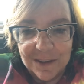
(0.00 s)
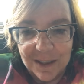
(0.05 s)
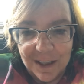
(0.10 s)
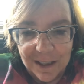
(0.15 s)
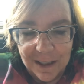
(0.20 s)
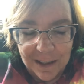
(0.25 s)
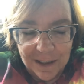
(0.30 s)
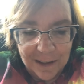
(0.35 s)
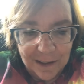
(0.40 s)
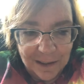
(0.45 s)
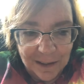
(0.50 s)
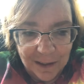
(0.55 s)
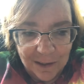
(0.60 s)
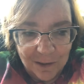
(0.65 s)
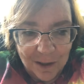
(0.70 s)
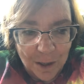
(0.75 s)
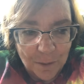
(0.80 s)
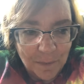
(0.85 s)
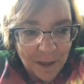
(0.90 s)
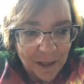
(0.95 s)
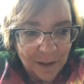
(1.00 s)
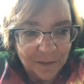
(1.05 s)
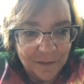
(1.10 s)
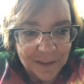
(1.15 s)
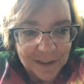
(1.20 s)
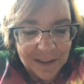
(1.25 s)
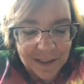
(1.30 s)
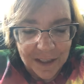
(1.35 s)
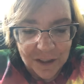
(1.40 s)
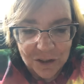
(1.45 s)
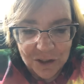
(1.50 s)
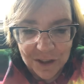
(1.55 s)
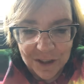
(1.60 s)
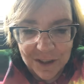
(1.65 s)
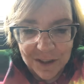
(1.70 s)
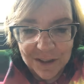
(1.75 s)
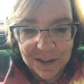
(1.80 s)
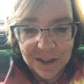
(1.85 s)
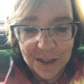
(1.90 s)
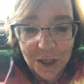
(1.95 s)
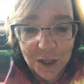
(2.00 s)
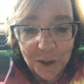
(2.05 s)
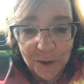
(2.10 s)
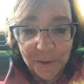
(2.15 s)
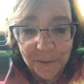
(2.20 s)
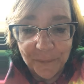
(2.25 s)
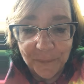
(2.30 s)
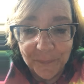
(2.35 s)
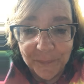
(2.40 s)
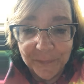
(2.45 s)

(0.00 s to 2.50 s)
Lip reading: I'm out of a session. So